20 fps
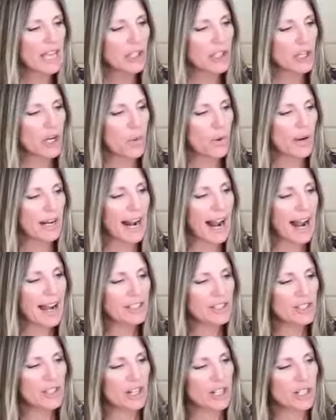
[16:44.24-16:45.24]
you know, and I
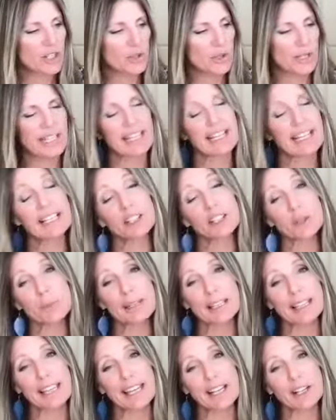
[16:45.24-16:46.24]
started drinking a little
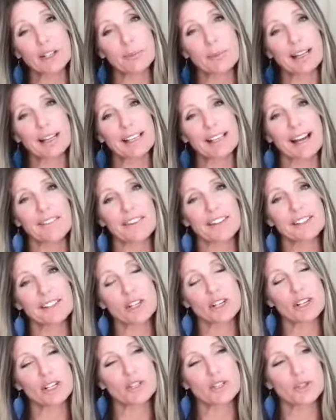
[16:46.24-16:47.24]
bit later in my life. I
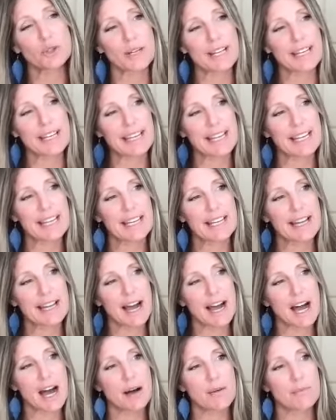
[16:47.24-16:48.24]
started
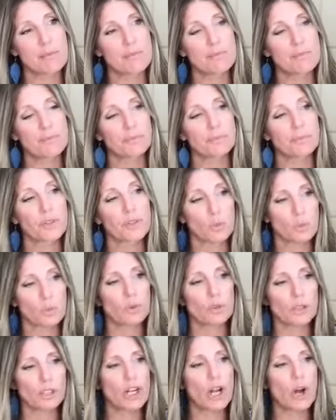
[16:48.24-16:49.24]
drinking,
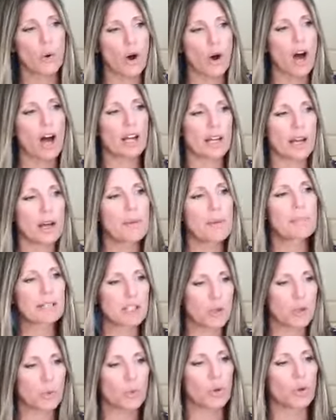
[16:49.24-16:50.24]
you know, on a
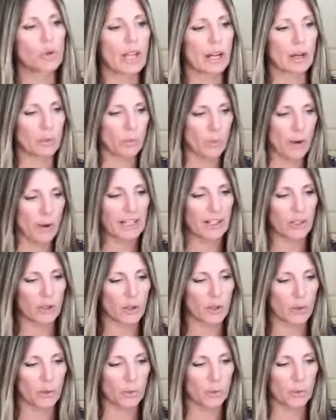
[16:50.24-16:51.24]
habitual, like
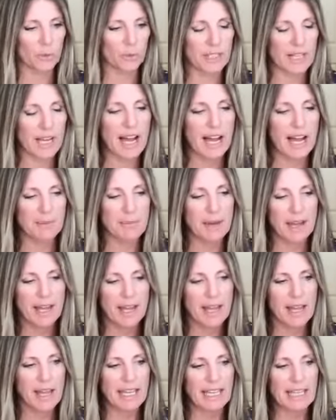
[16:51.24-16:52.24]
regular time
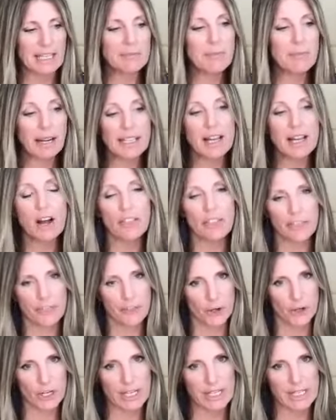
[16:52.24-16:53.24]
in my young
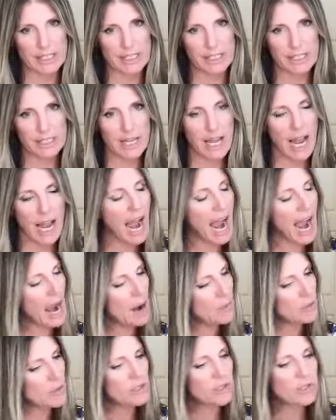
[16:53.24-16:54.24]
30s.
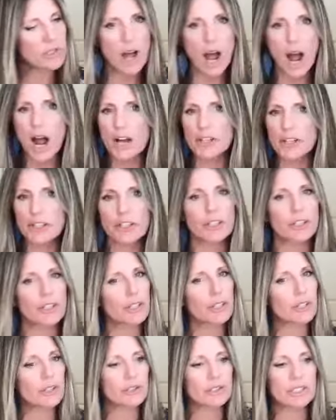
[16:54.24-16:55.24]
I was not
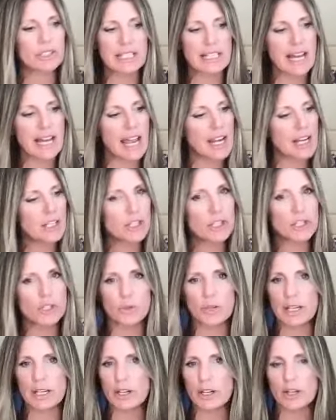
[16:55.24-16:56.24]
your teenage
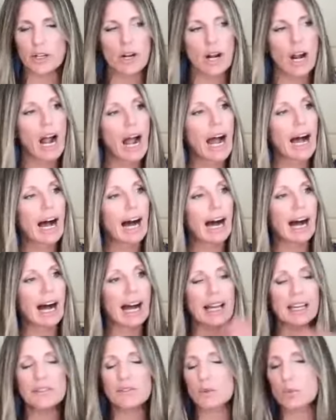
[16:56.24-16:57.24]
drinker.
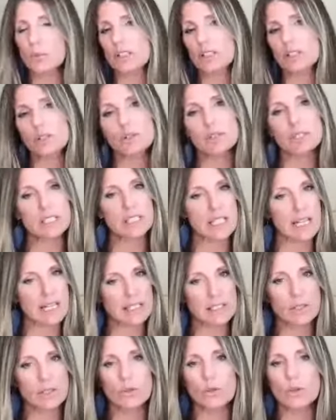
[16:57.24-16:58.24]
I even went to a
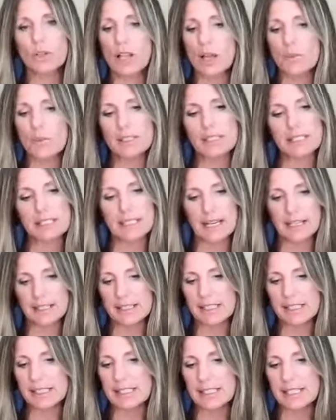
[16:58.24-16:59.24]
state school. I went to
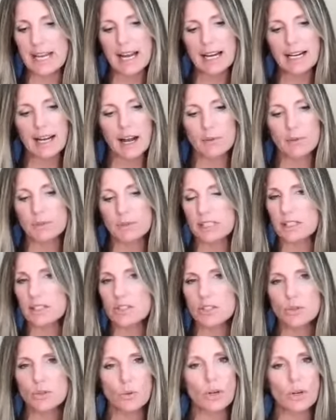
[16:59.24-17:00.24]
Texas Tech. I was in
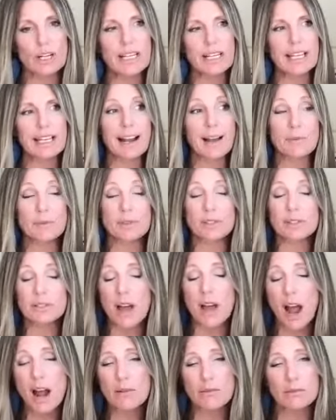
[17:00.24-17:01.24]
a sorority, and I was
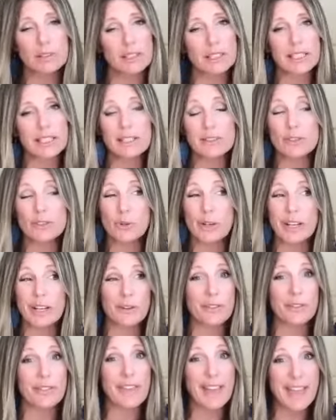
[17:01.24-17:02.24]
not really a
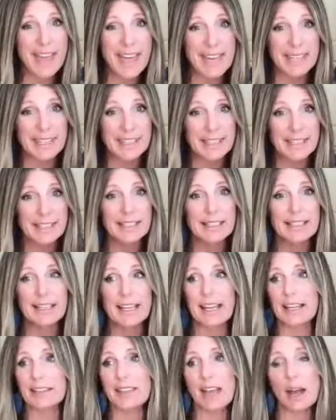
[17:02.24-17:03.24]
drinker then.
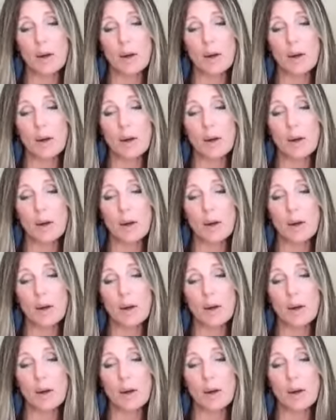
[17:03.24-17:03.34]
Yeah, and